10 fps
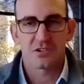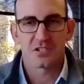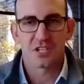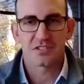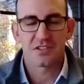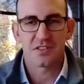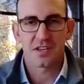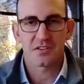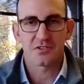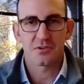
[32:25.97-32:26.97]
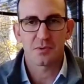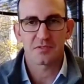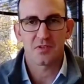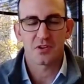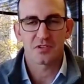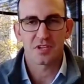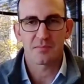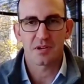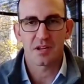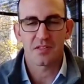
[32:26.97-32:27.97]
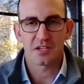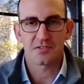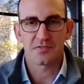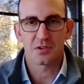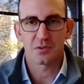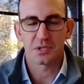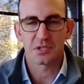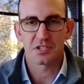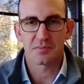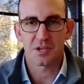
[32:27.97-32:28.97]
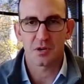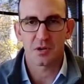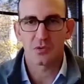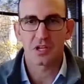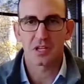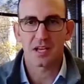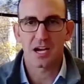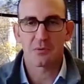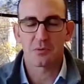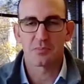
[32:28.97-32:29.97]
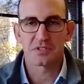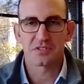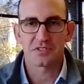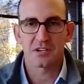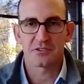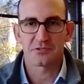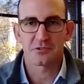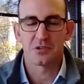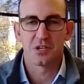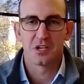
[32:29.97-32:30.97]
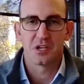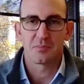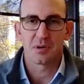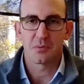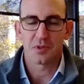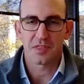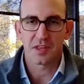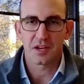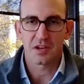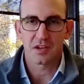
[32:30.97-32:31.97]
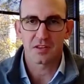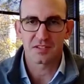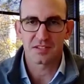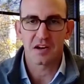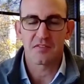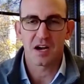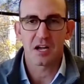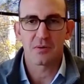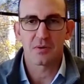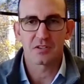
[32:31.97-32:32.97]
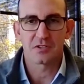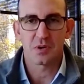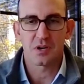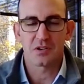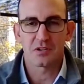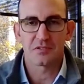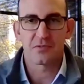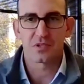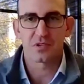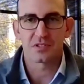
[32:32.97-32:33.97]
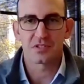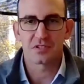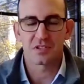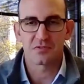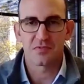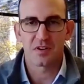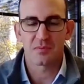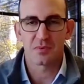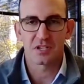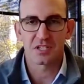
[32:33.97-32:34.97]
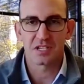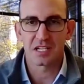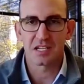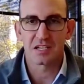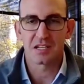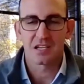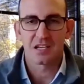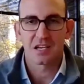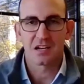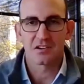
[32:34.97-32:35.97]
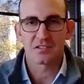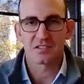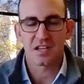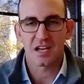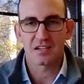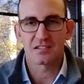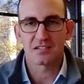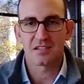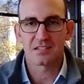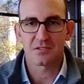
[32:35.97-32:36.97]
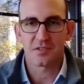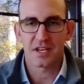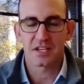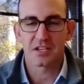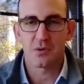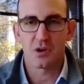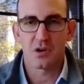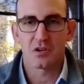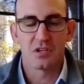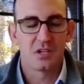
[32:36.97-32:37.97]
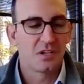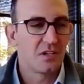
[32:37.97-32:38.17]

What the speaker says: great, Jason. Thank you so much for your time today. Thanks for your leadership, not only at the Iowa Business Council, but within the state of Iowa as well. Your voice is very much needed in our society today. So thank you all